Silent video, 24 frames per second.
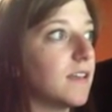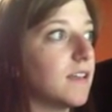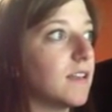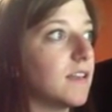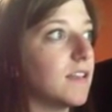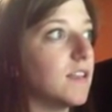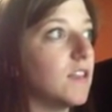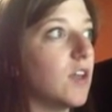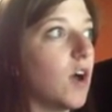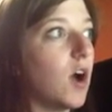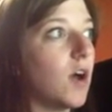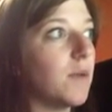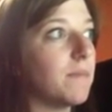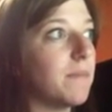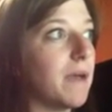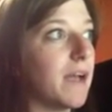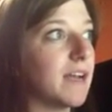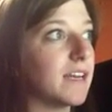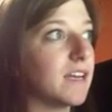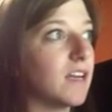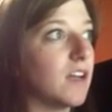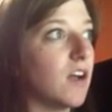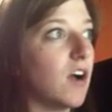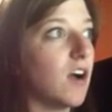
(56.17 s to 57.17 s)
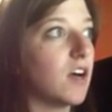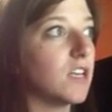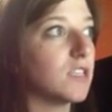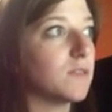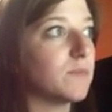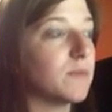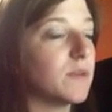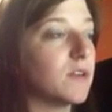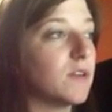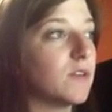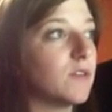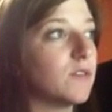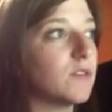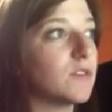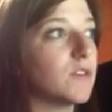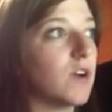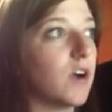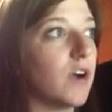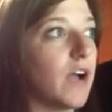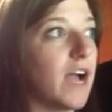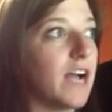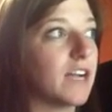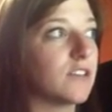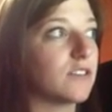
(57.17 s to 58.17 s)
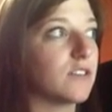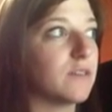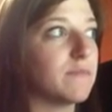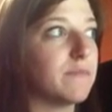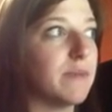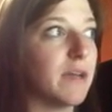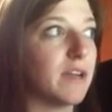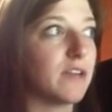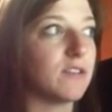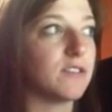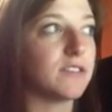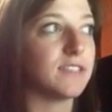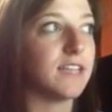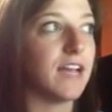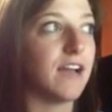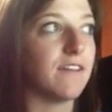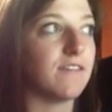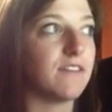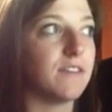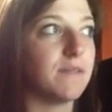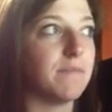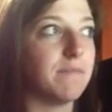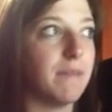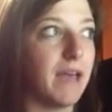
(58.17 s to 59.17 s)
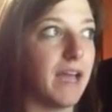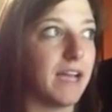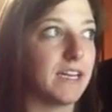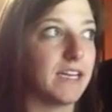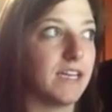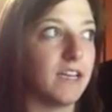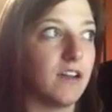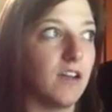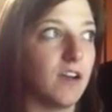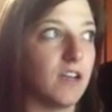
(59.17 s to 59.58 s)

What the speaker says: non-magnet hospitals are actually better staffed than magnet